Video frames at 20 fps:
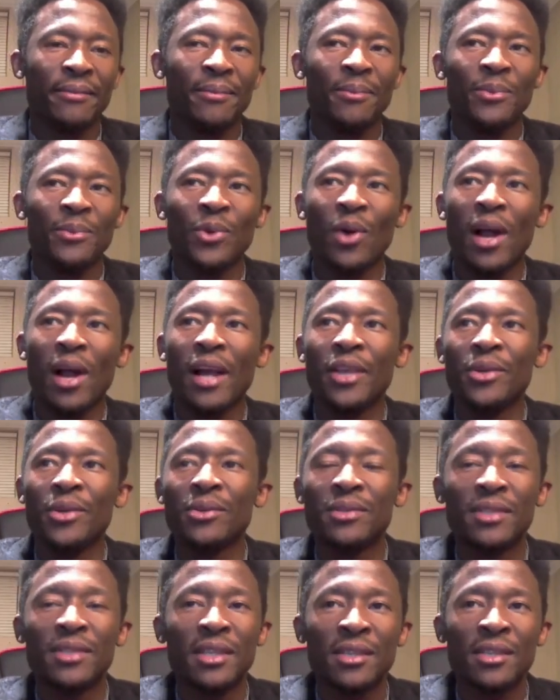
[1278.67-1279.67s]
You can
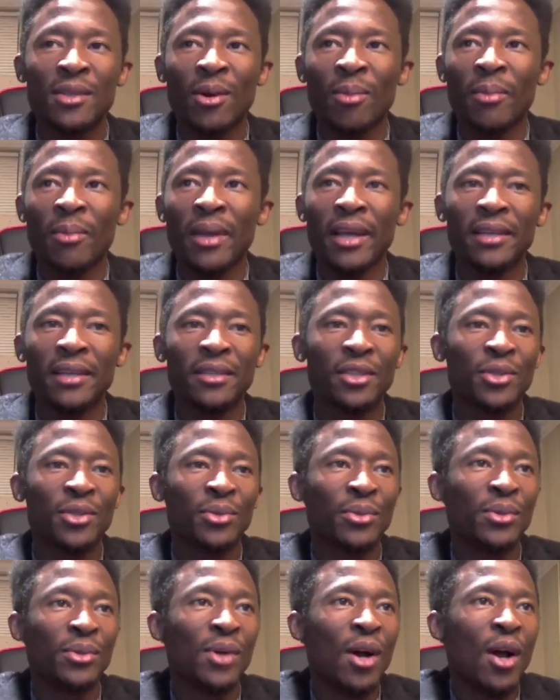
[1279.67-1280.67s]
use this command
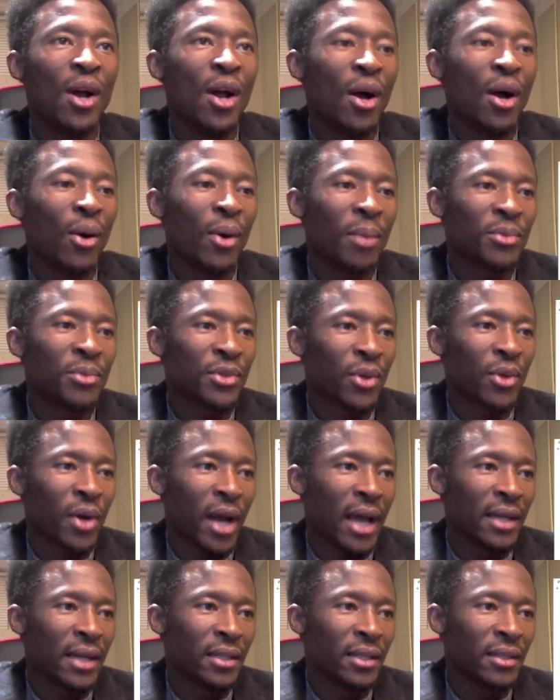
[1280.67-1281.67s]
to, oh, I'm sorry,
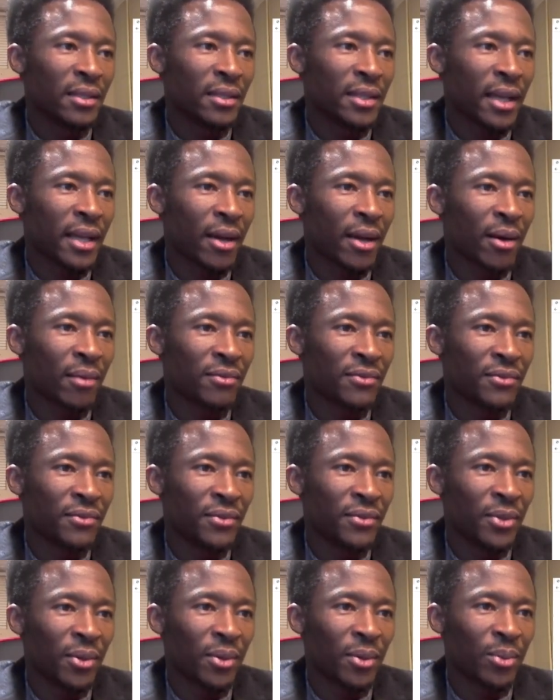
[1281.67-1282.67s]
I didn't take off
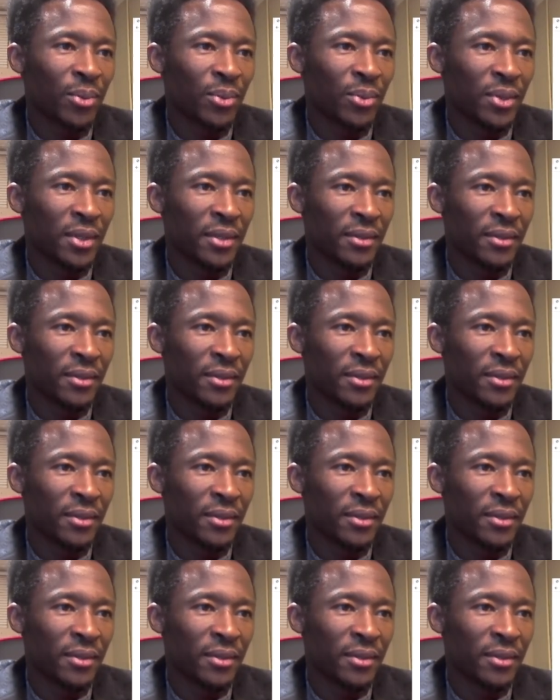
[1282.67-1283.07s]
the other one.